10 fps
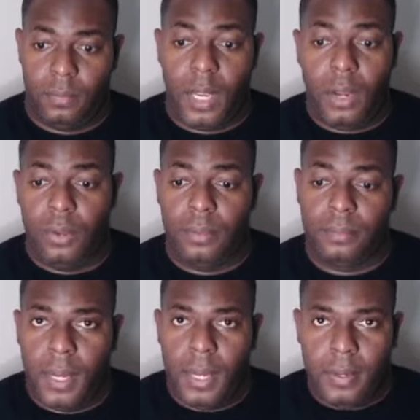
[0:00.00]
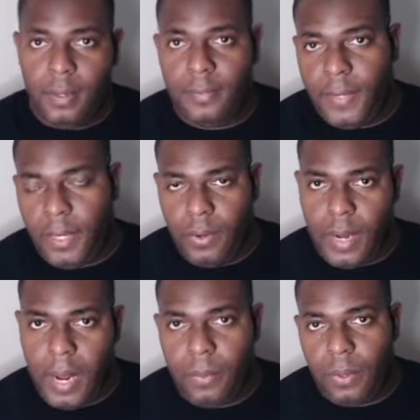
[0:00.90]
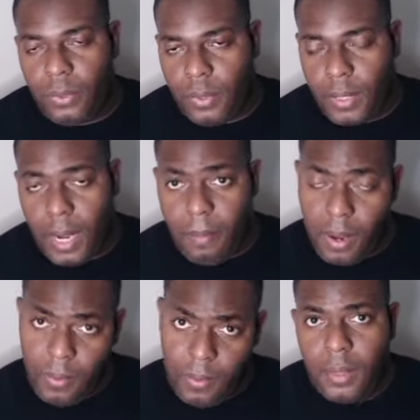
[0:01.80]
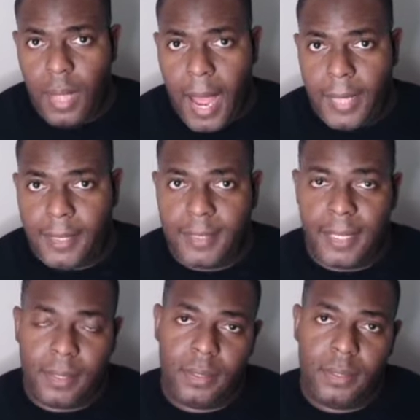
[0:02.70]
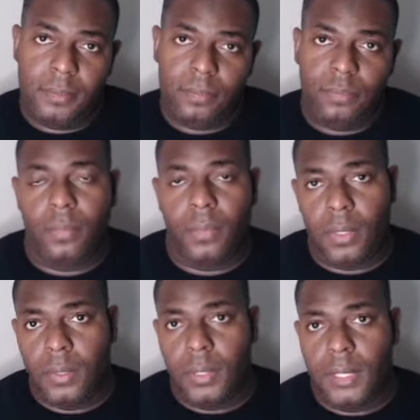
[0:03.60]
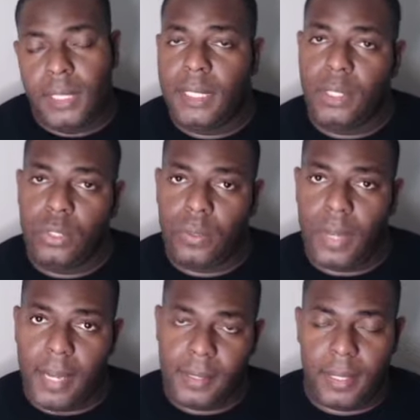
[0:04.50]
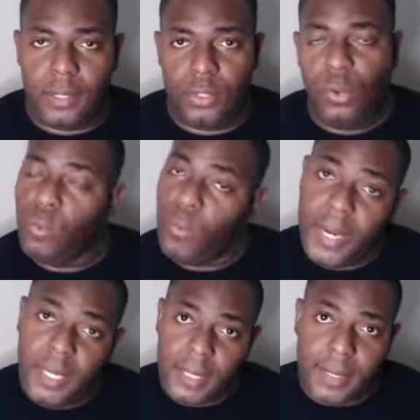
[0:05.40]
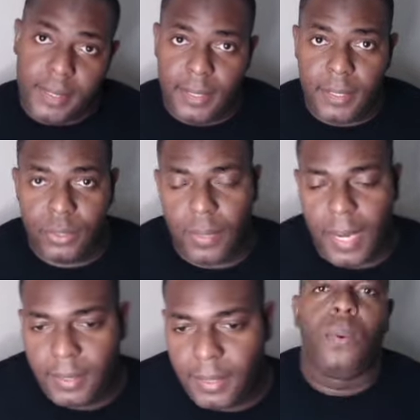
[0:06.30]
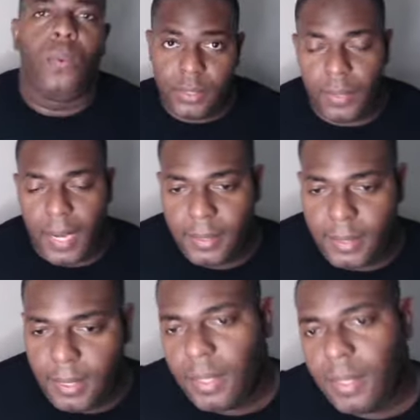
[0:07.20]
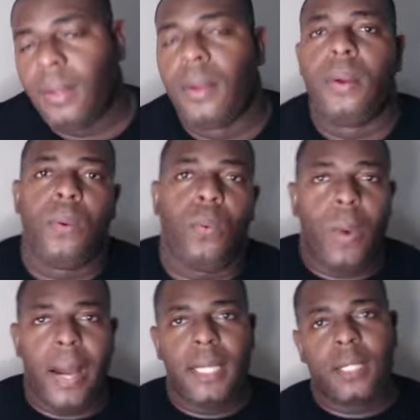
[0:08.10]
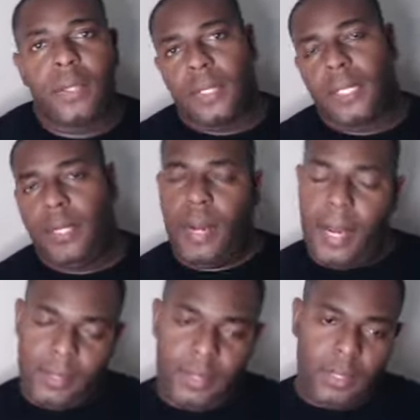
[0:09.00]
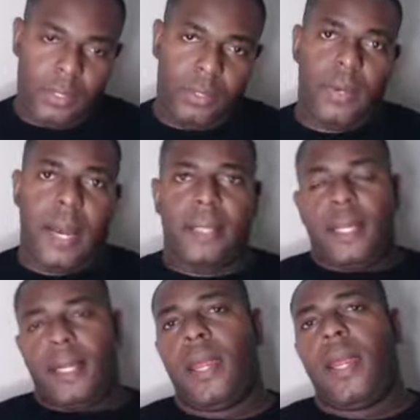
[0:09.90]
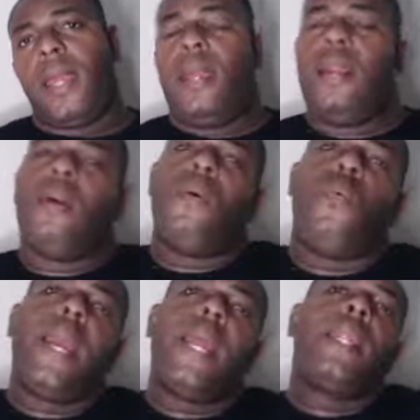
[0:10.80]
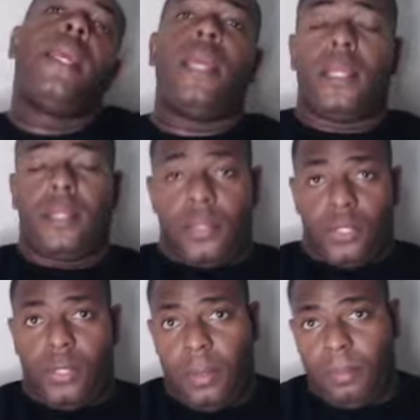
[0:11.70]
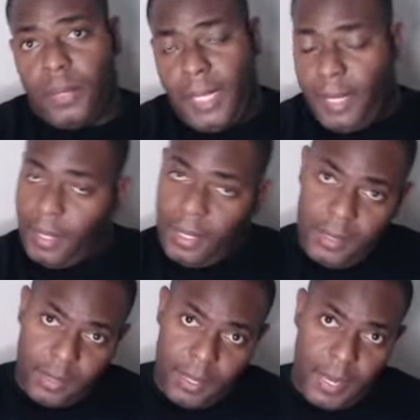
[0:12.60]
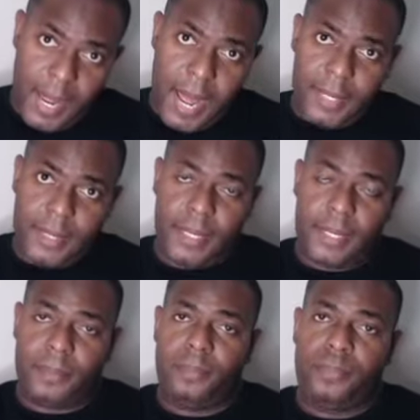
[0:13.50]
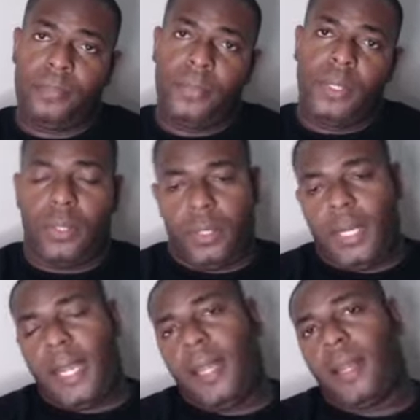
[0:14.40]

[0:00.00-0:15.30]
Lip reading: Hello, in this video, I'm going to talk about asset. So, digital asset. So, what is a digital asset? Digital asset. What is considered as a digital asset? And when it something is an asset? So, today,